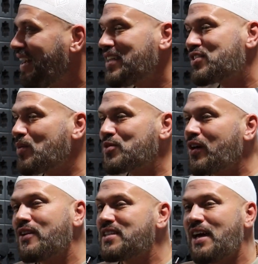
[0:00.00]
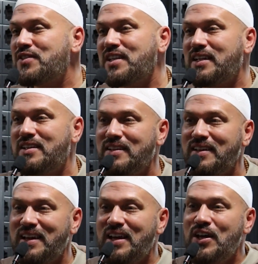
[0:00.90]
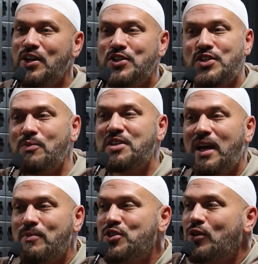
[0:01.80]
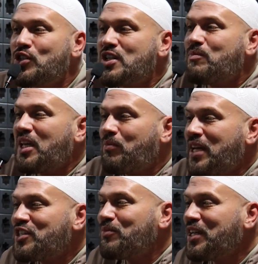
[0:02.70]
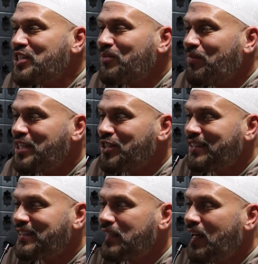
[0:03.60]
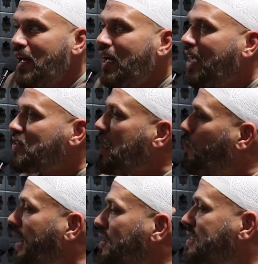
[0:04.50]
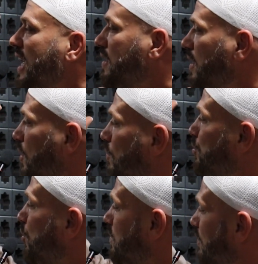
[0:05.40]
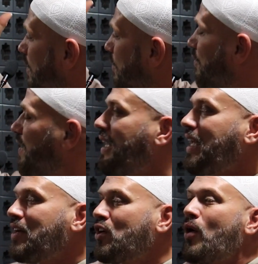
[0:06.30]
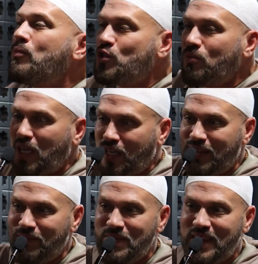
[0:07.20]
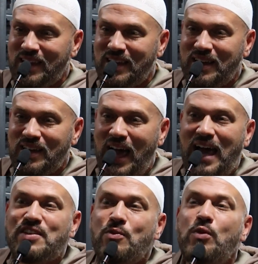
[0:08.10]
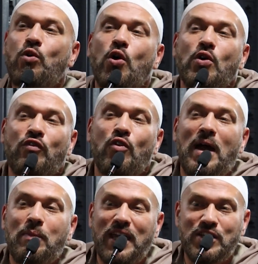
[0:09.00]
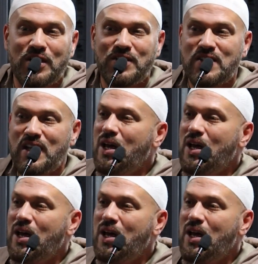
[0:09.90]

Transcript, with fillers: And some scholars have said sometimes you're just being patient, patient, patient. And you say, when does that beautiful feeling come to me? As a reward for my patience.